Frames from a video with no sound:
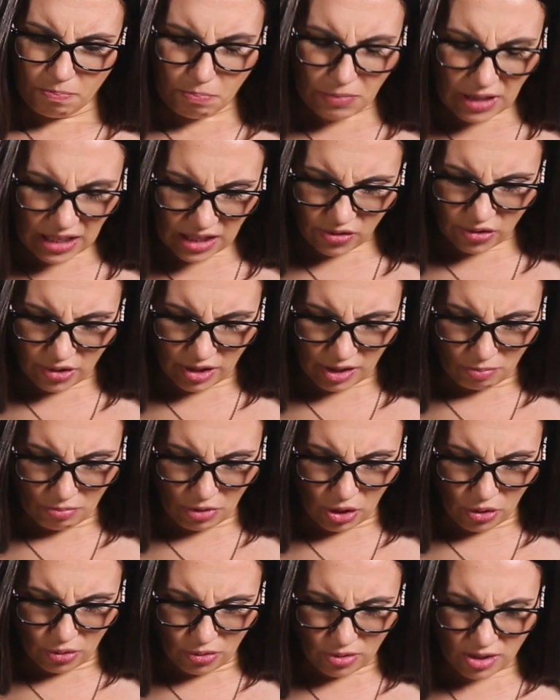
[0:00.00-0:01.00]

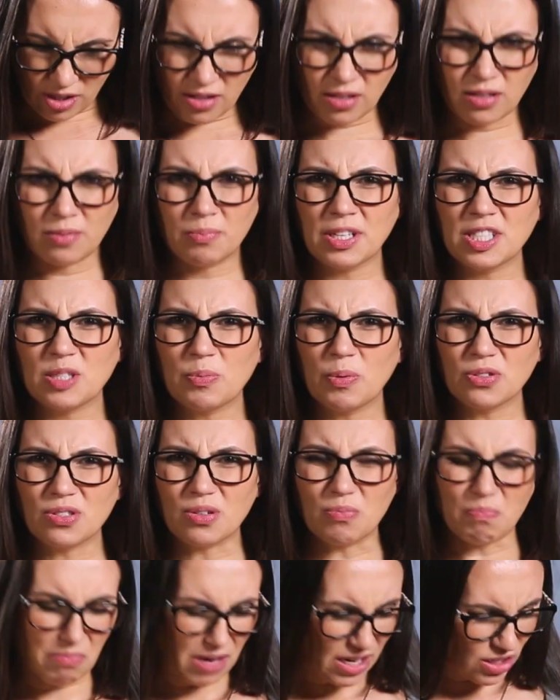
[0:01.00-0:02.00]
metering mode. Am I
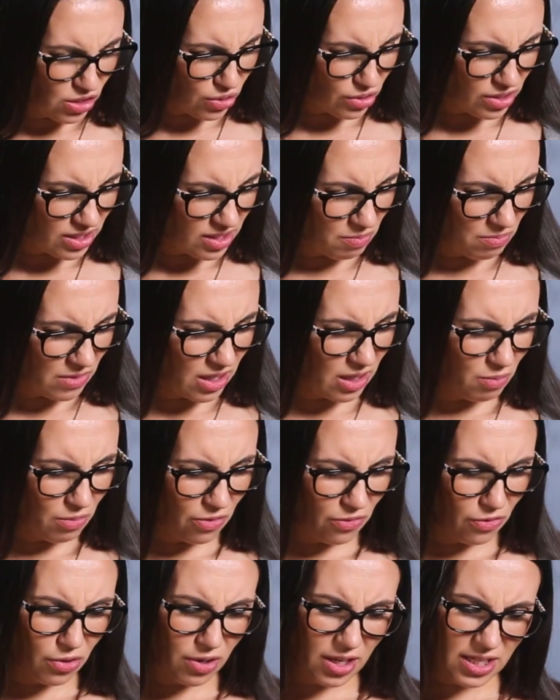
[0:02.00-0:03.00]
supposed to measure
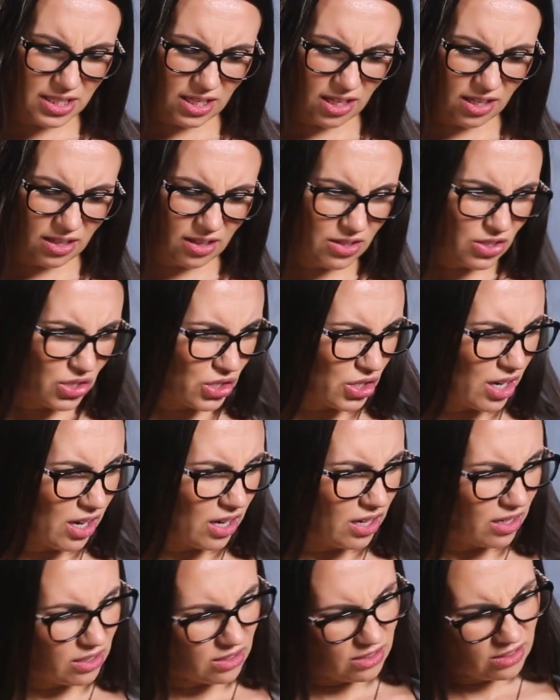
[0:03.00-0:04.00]
something before I take this
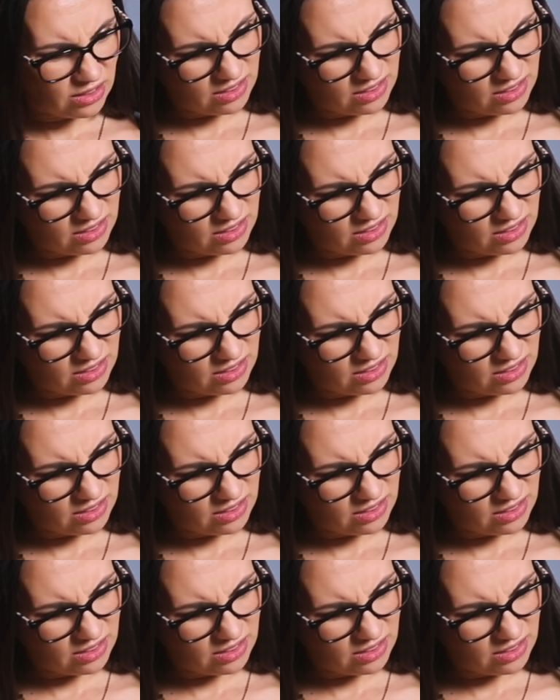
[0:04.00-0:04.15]
shot?